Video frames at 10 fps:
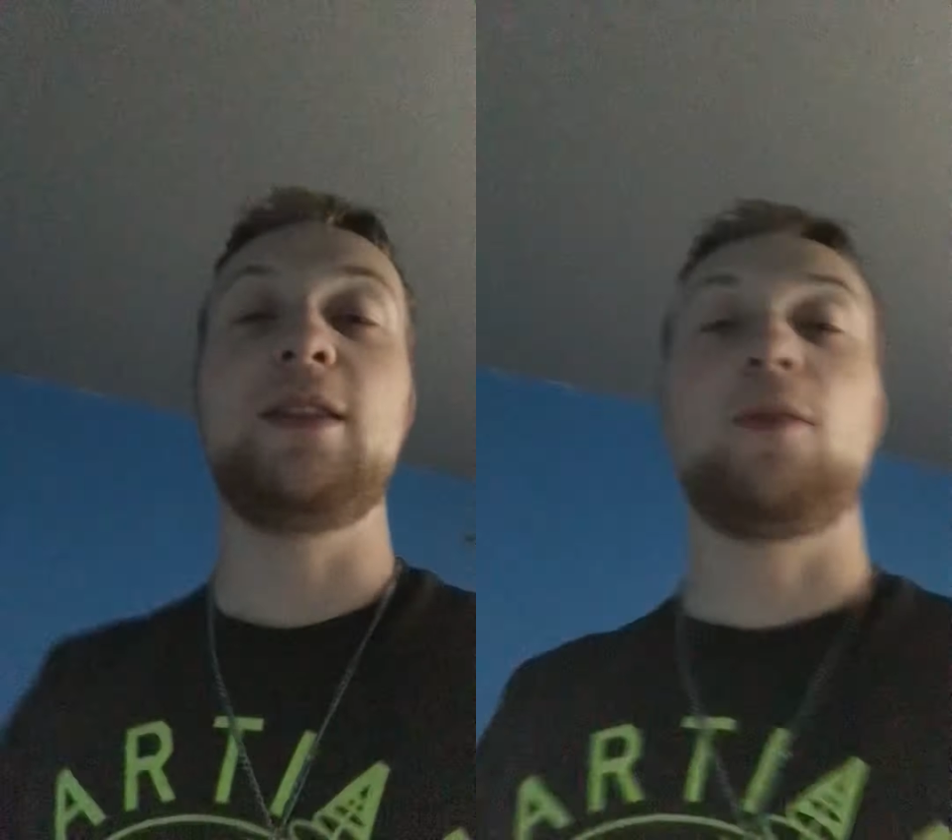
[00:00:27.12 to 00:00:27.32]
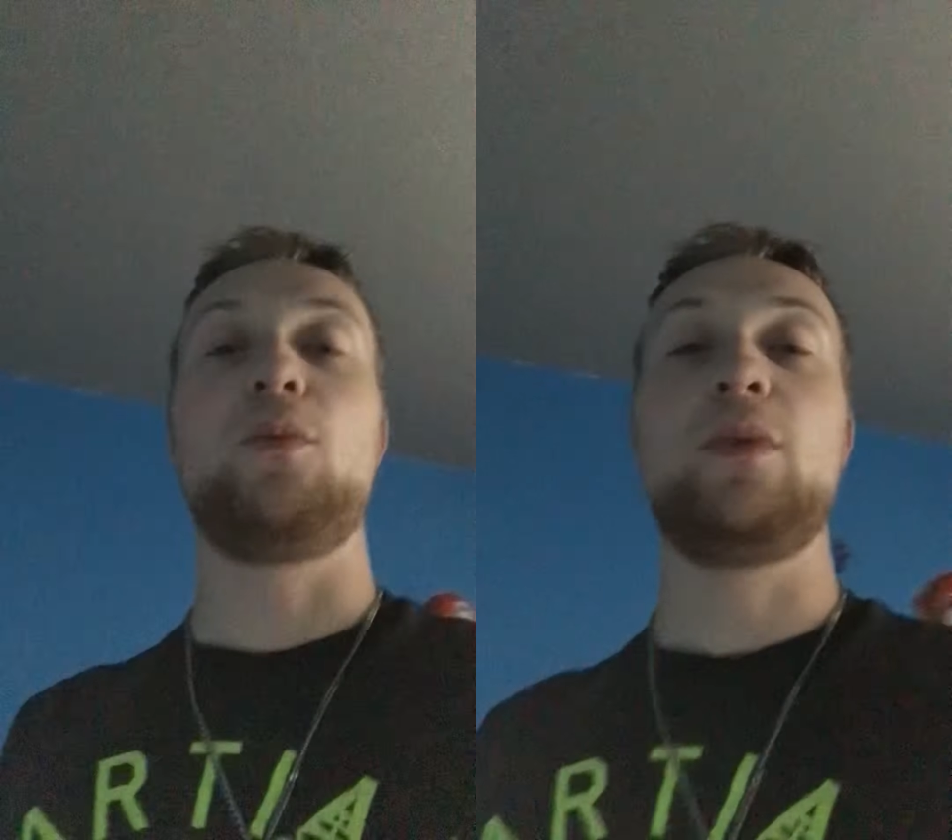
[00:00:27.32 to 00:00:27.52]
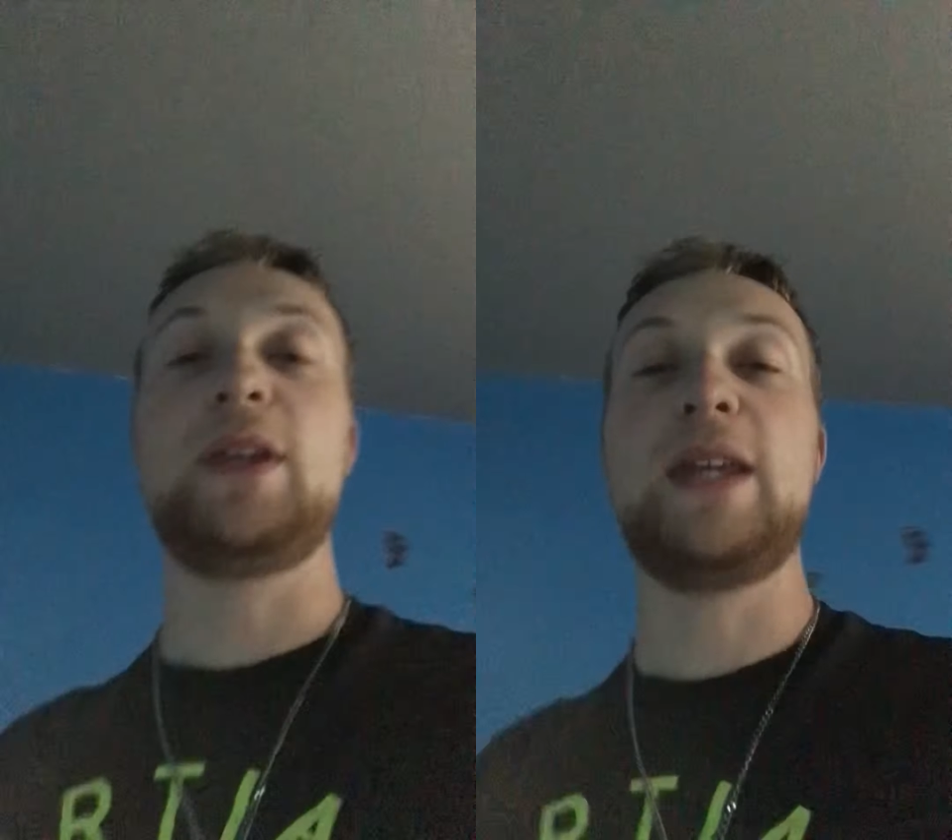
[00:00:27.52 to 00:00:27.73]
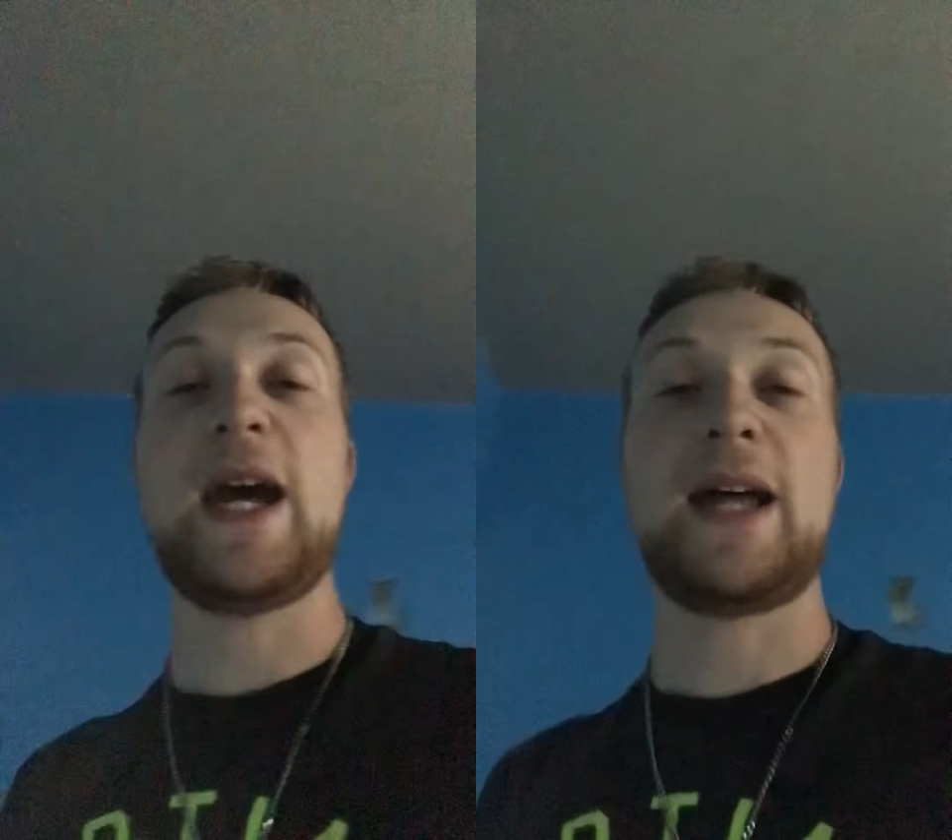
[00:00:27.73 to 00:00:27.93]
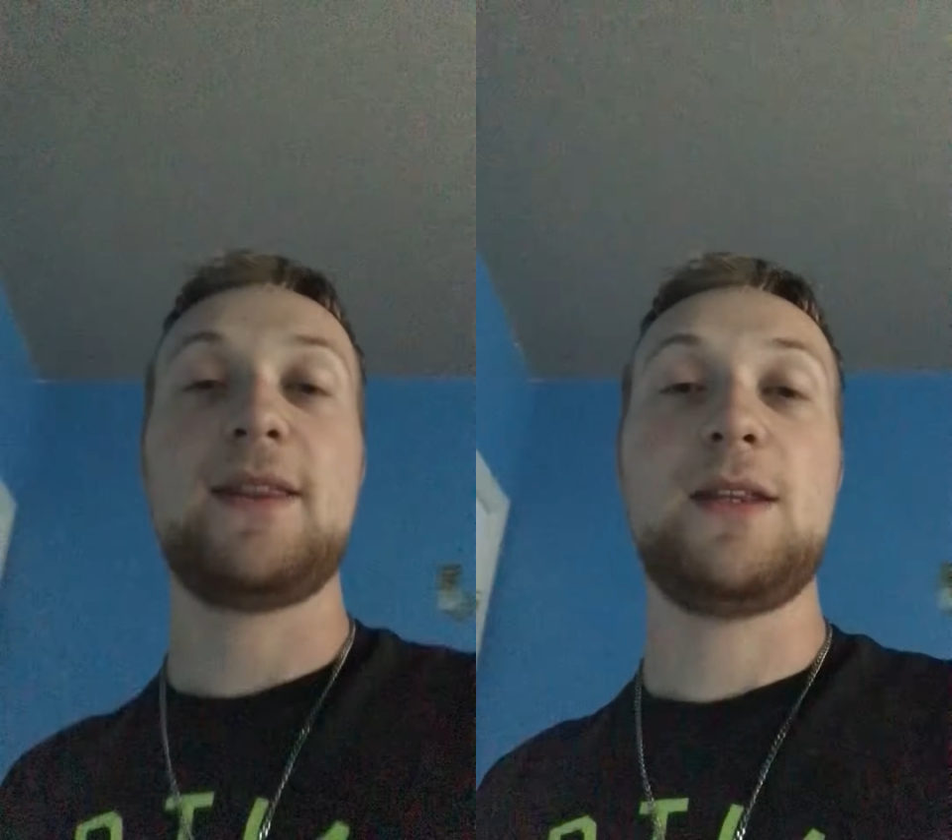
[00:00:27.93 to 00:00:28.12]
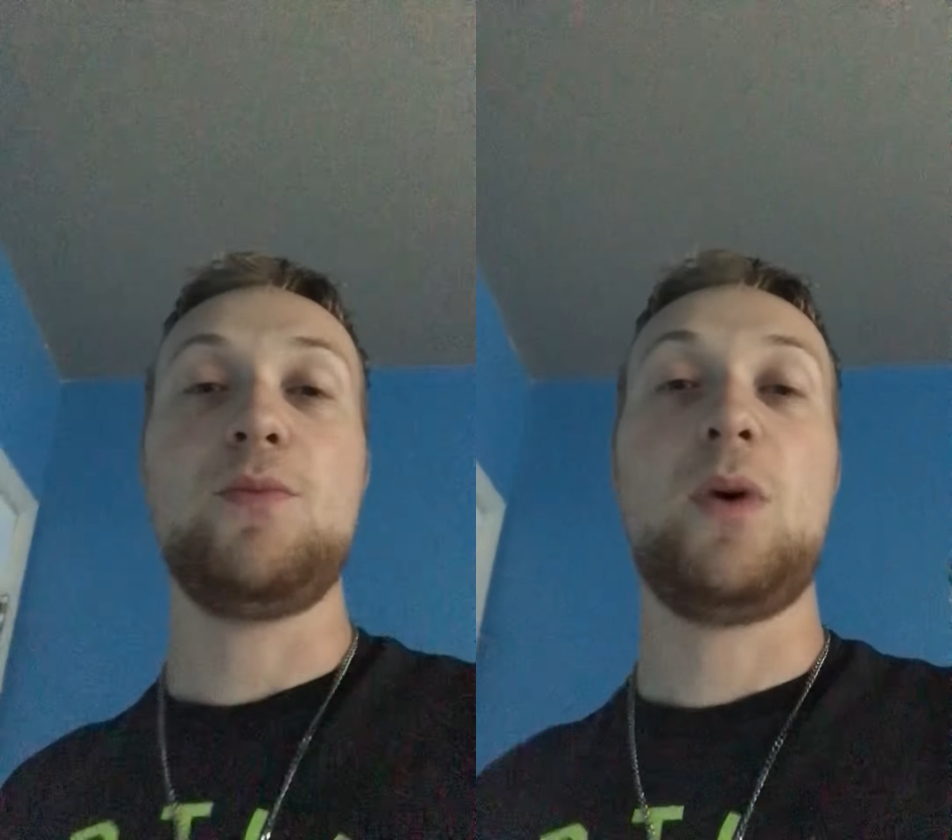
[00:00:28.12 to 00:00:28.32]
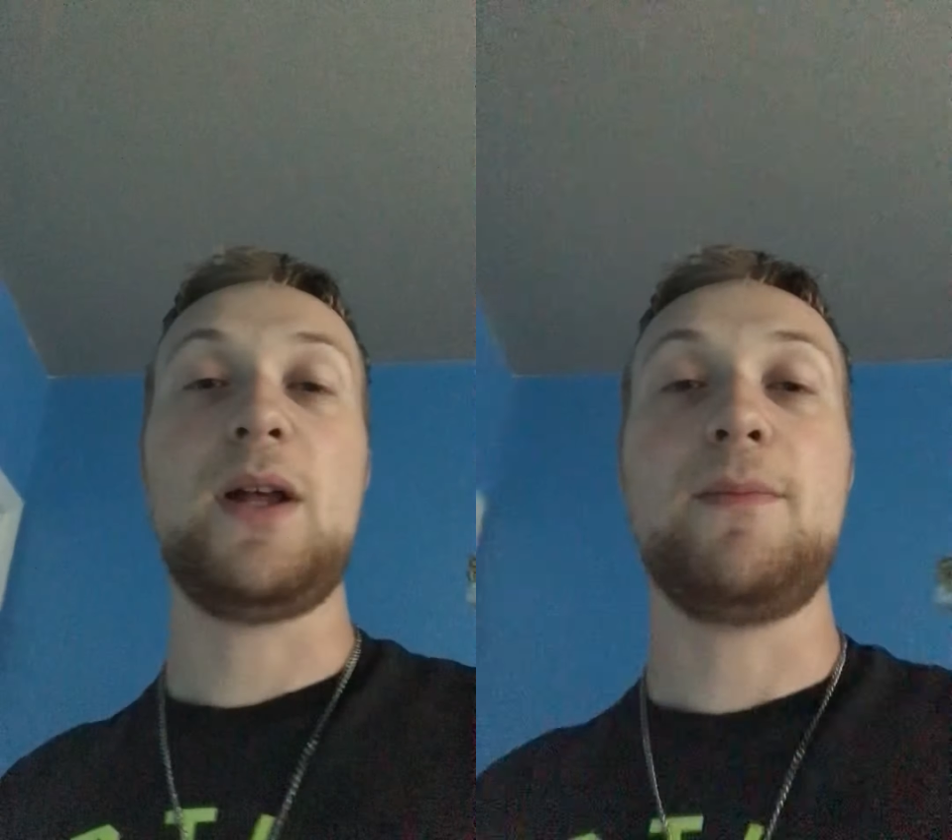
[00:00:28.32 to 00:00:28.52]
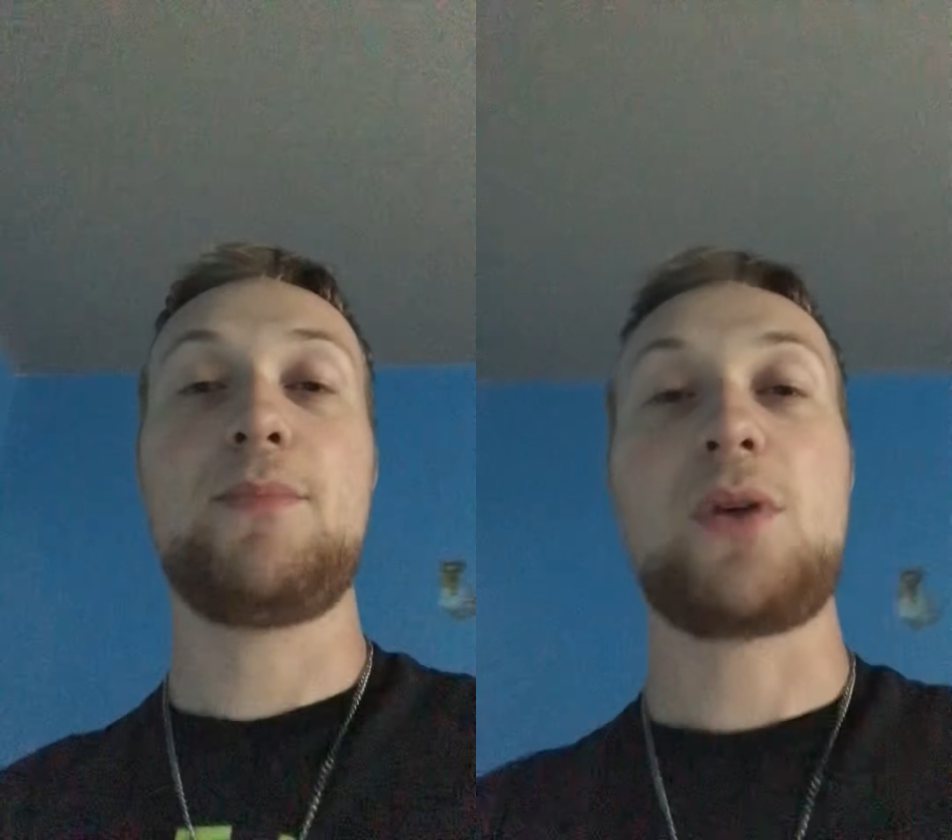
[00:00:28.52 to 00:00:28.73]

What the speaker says: So yes, you want